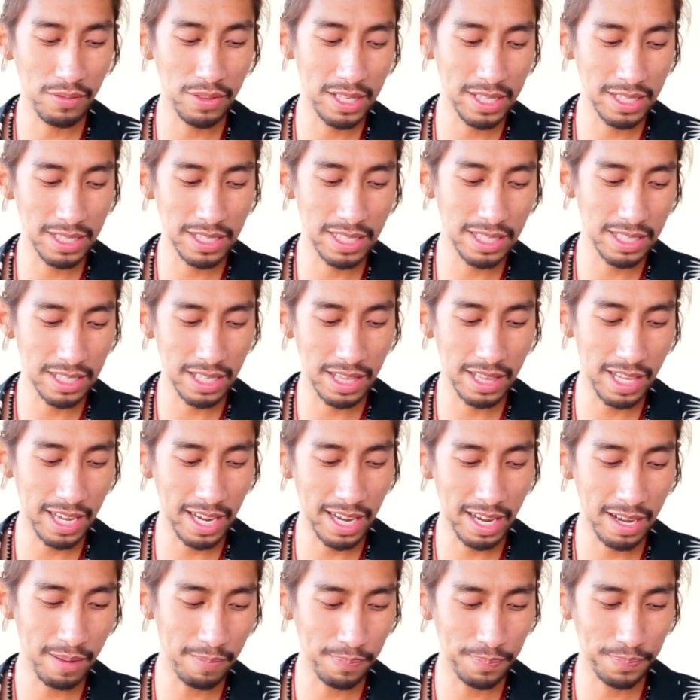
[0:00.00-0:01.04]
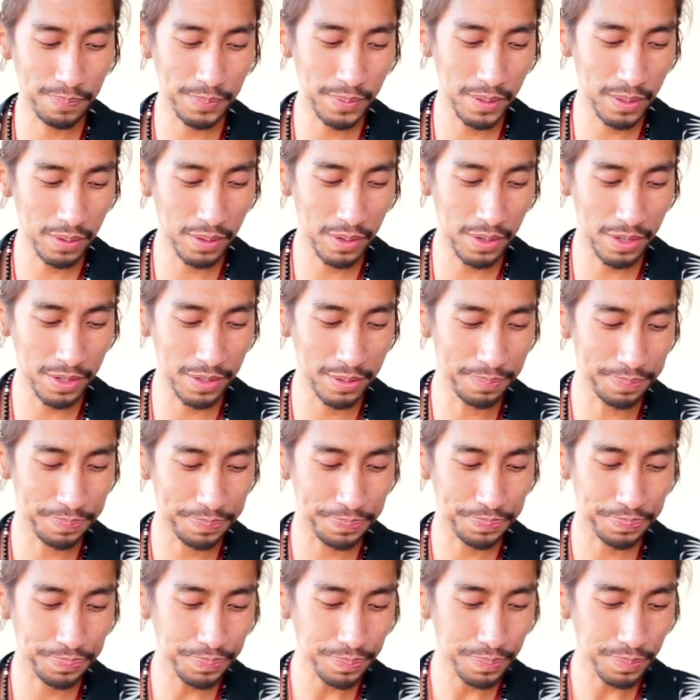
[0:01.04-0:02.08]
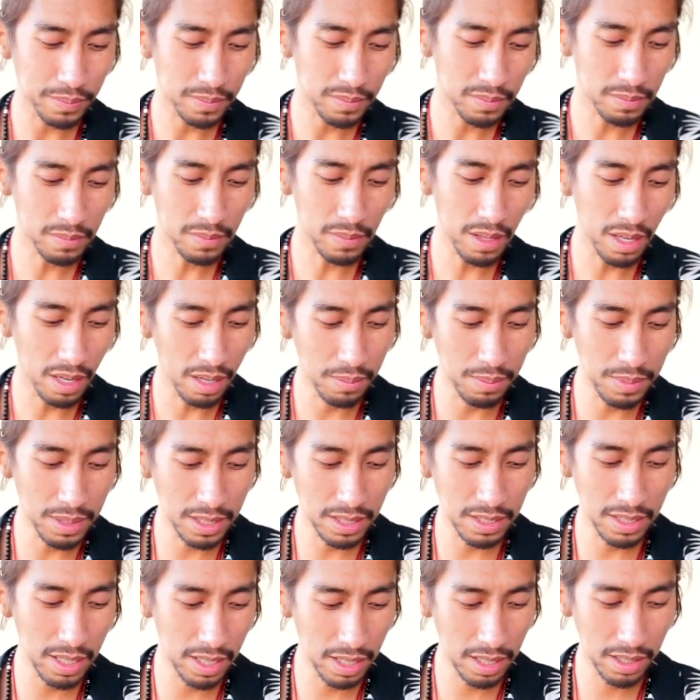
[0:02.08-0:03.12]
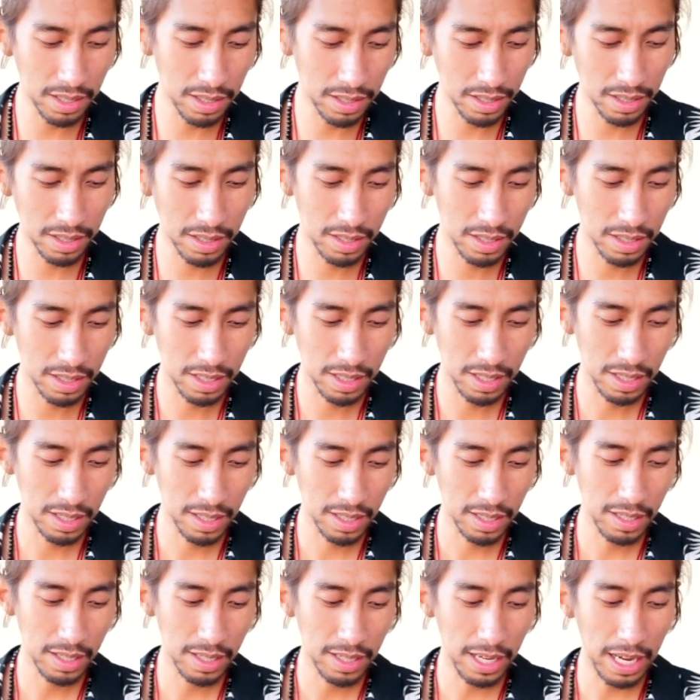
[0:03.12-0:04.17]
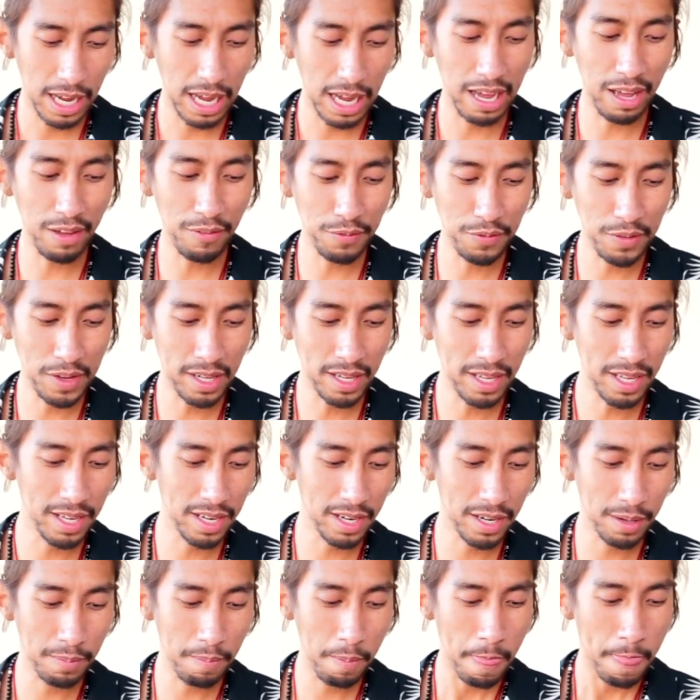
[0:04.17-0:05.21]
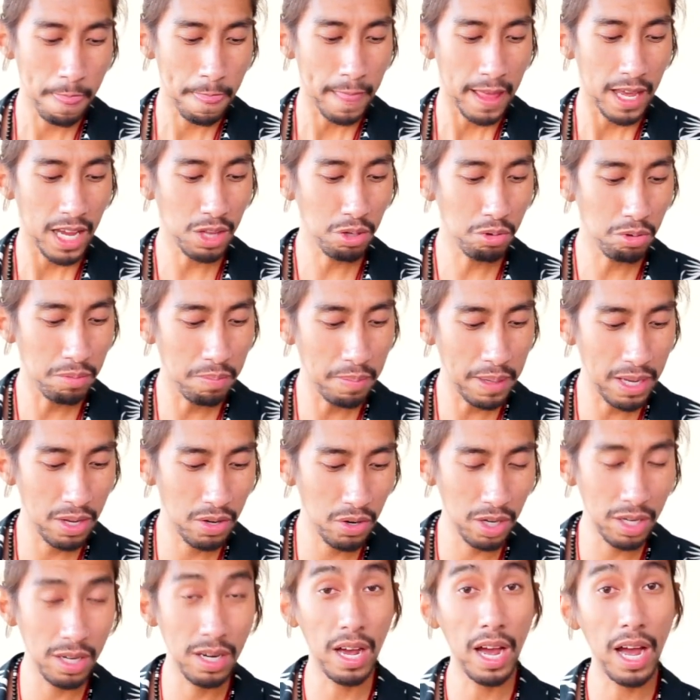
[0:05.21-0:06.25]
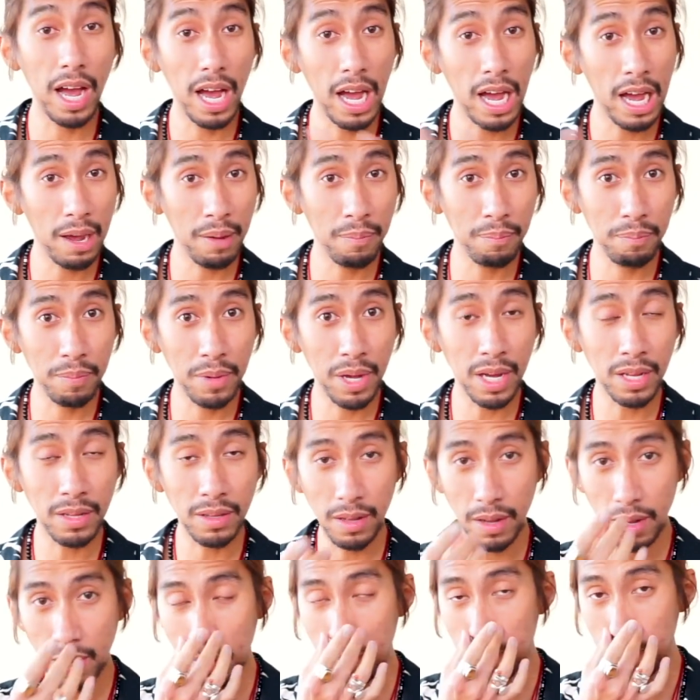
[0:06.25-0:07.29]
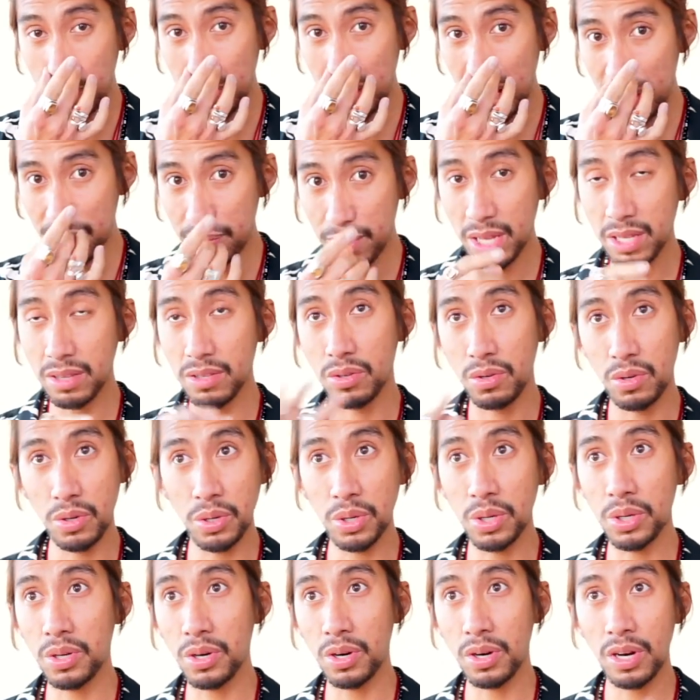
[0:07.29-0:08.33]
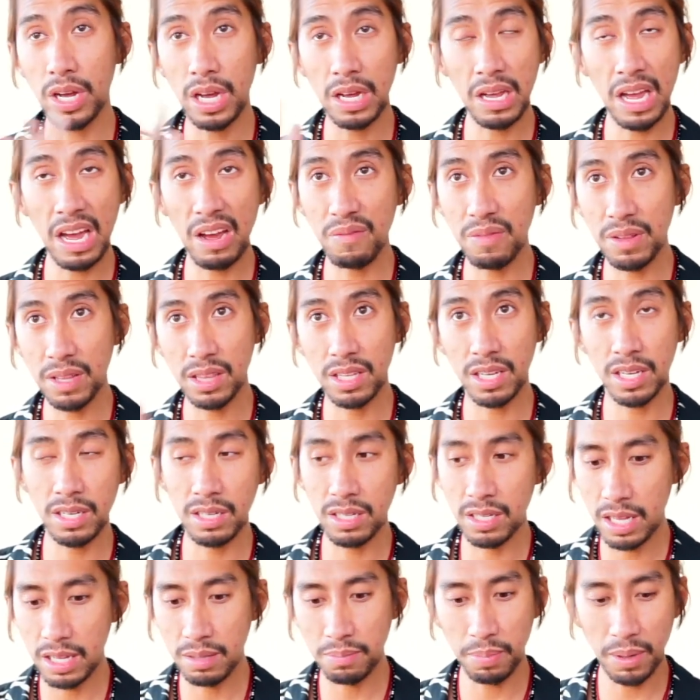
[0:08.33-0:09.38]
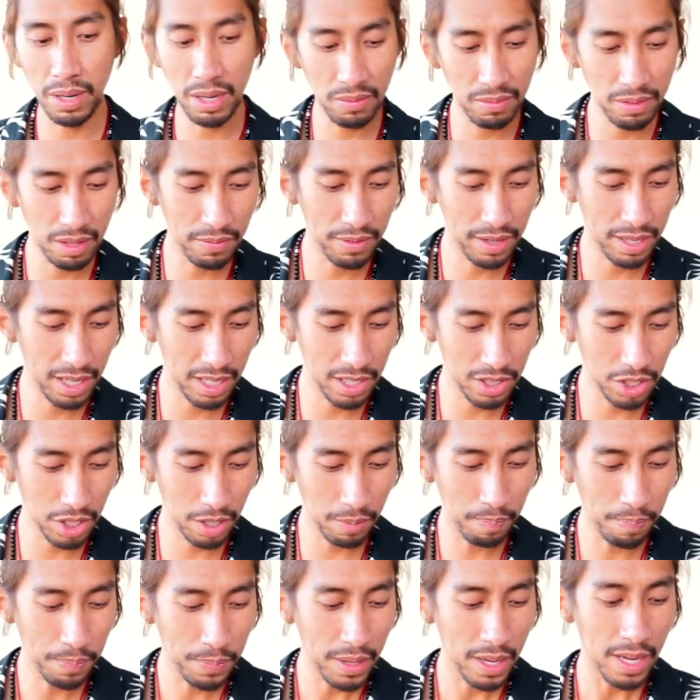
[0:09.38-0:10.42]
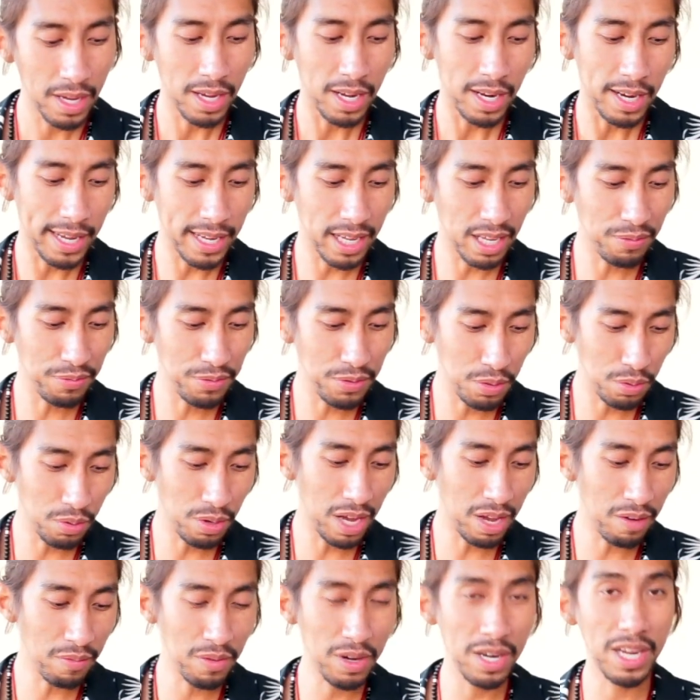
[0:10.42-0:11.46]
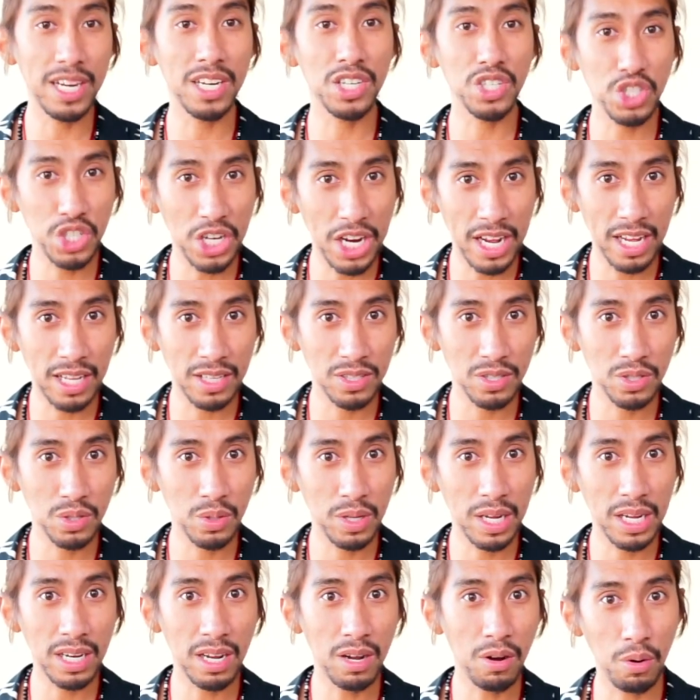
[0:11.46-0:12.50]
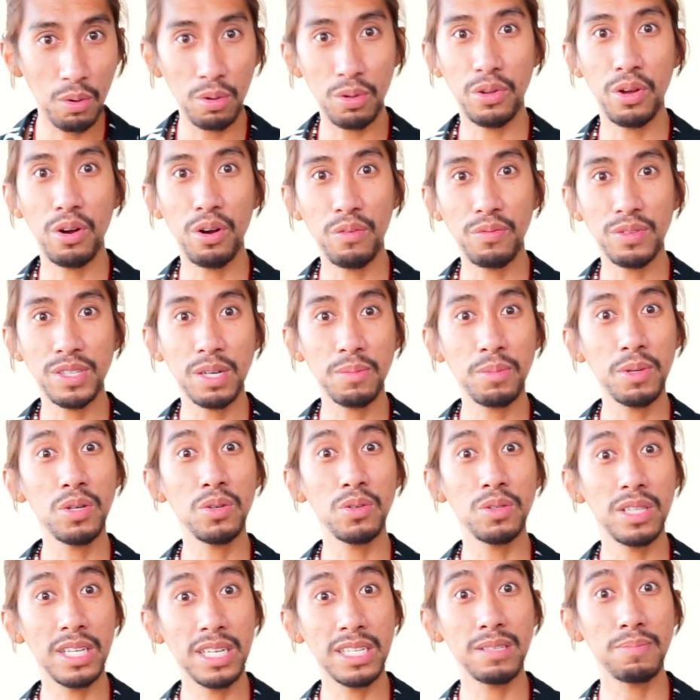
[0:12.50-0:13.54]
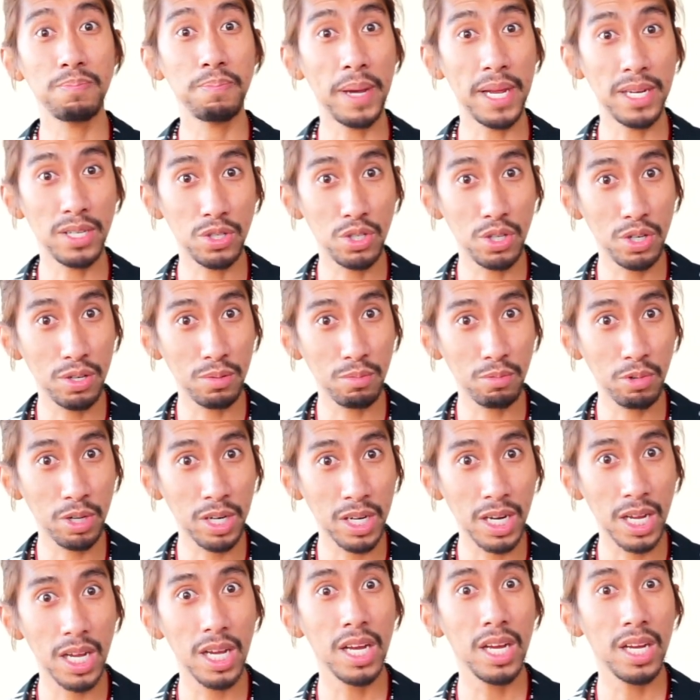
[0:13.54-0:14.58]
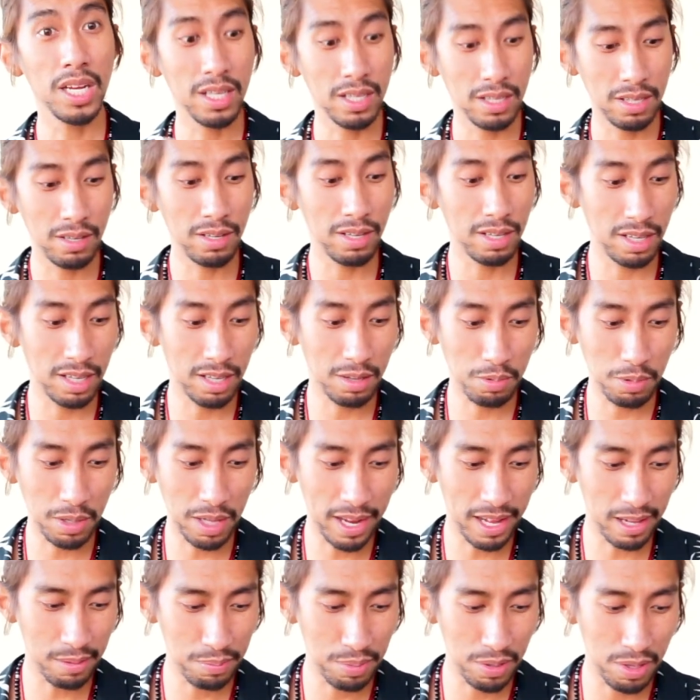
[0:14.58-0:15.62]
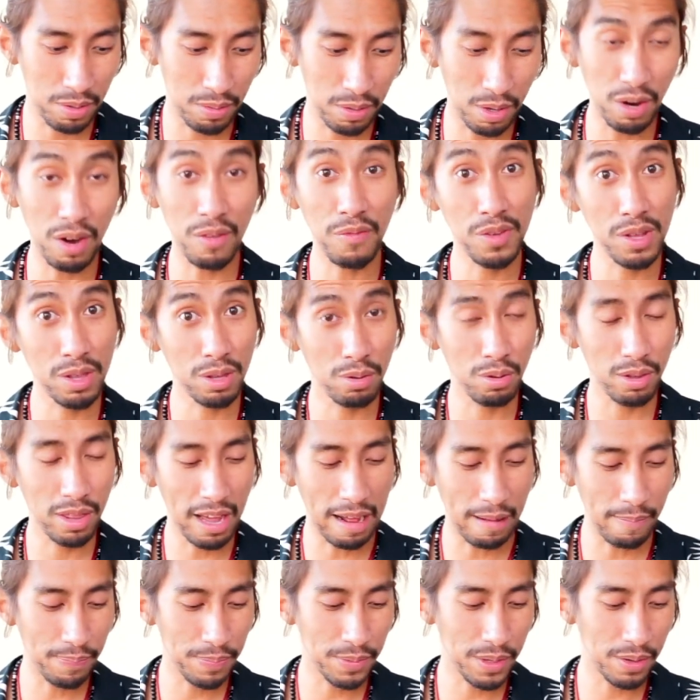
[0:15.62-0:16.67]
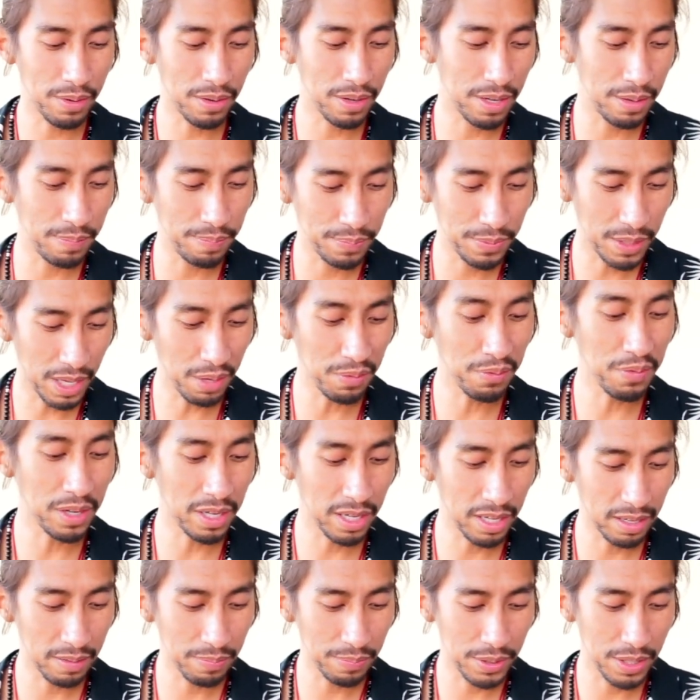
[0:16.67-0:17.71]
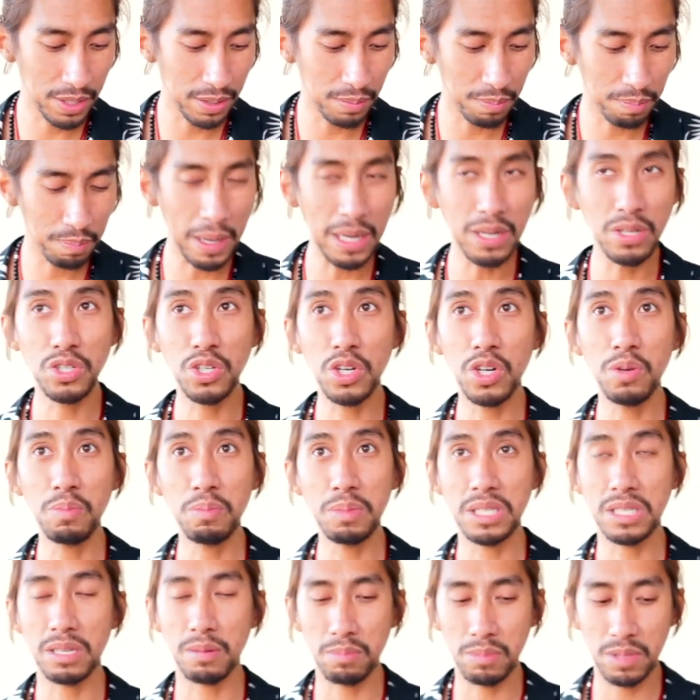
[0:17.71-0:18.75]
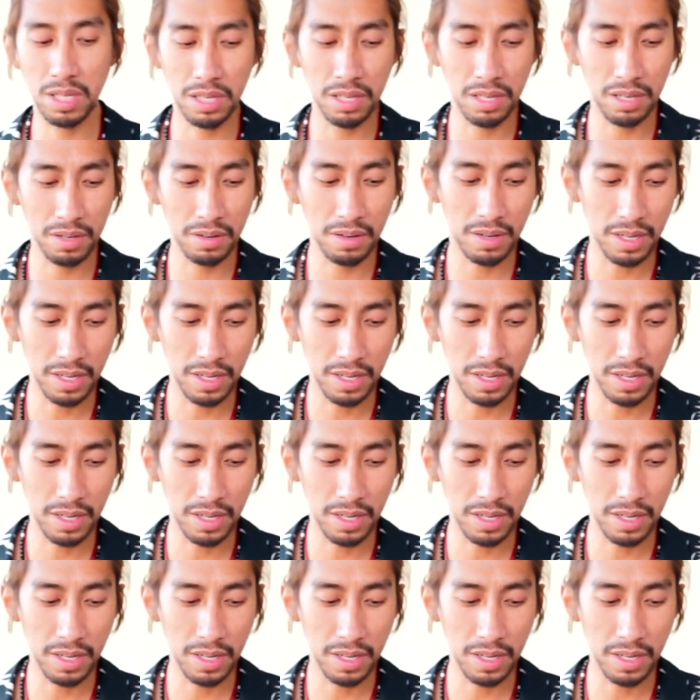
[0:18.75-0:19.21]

this, this, and that. Okay. Let's see here. I feel here it would be good I'm not um I'm not good or I haven't done that part of divination. Like if you ever get a chance to get a hold of someone who does pendulum work, you, it will help you. Or if you do that, okay. I feel like hmm, pendulum is something here,